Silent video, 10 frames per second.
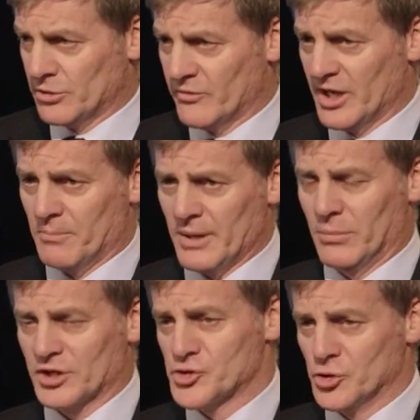of our
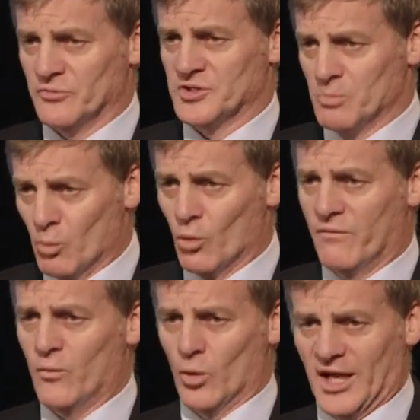public service more
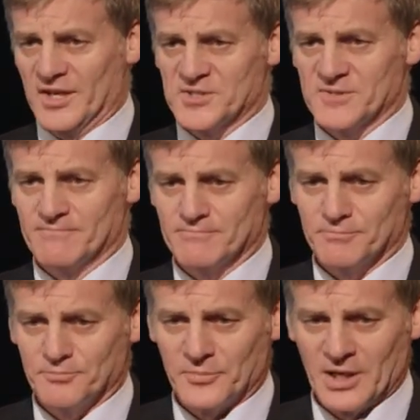for less,
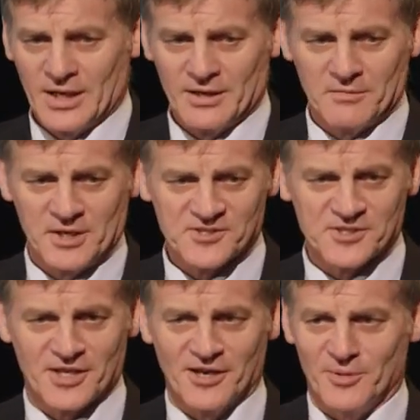as
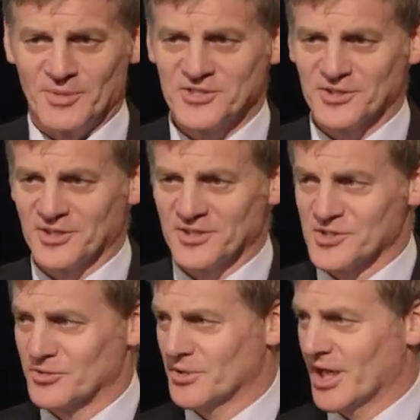Gary mentioned in his
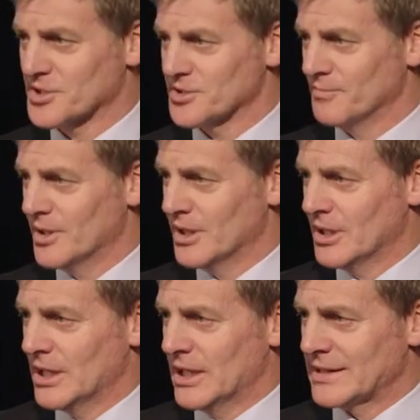introduction.
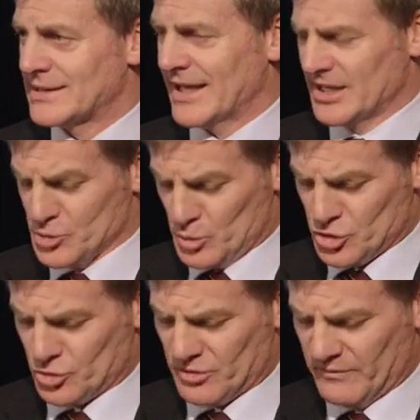That is, we
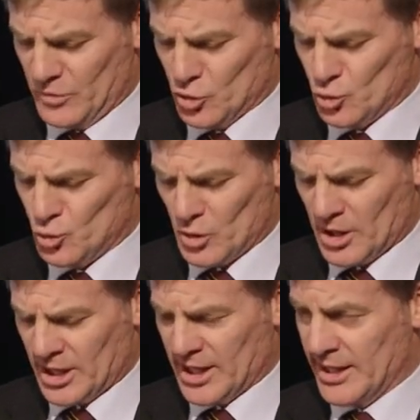took the view
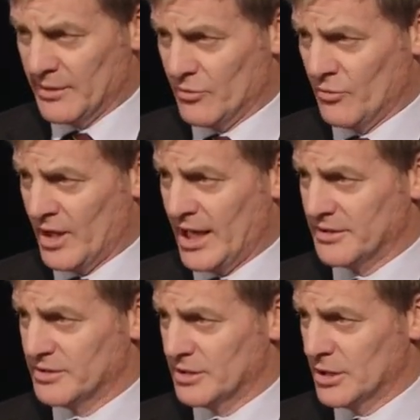
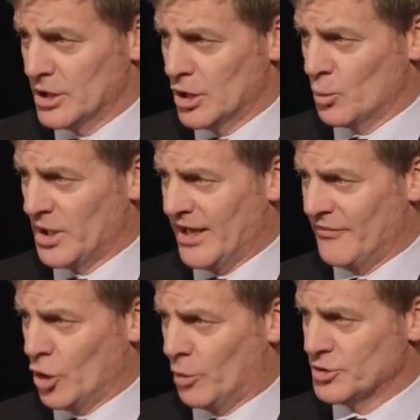that we had
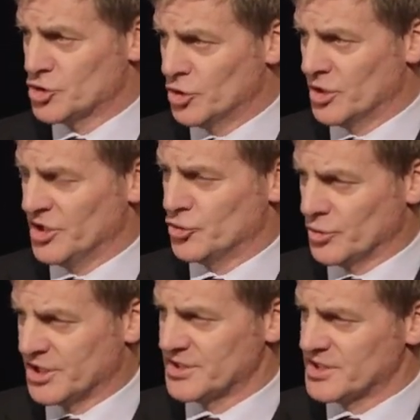the opportunity to
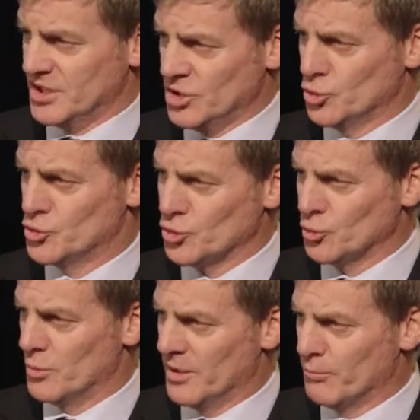continue
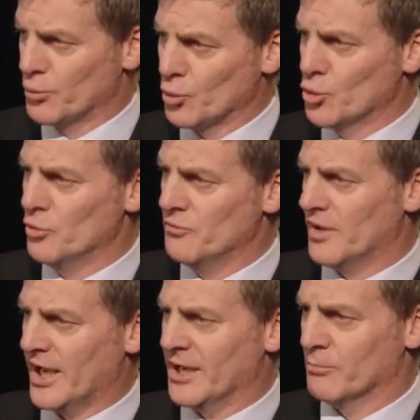to improve
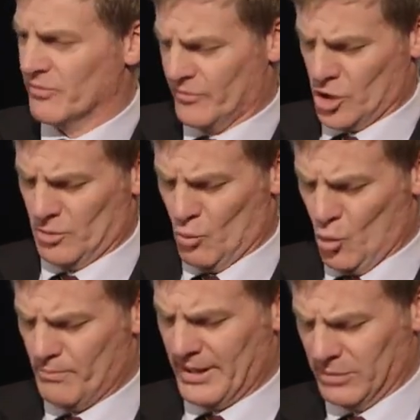and provide
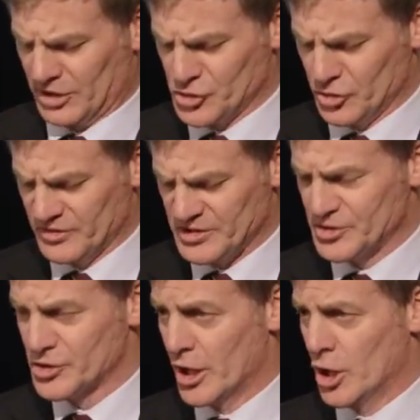more public
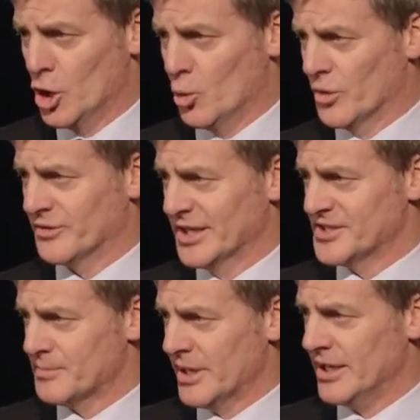services with
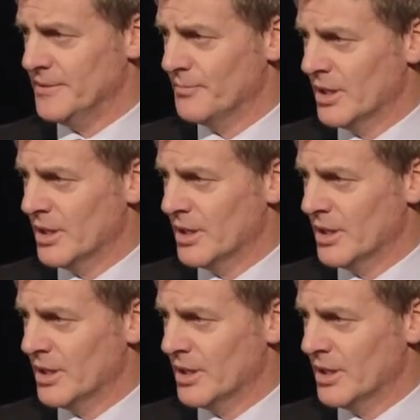less money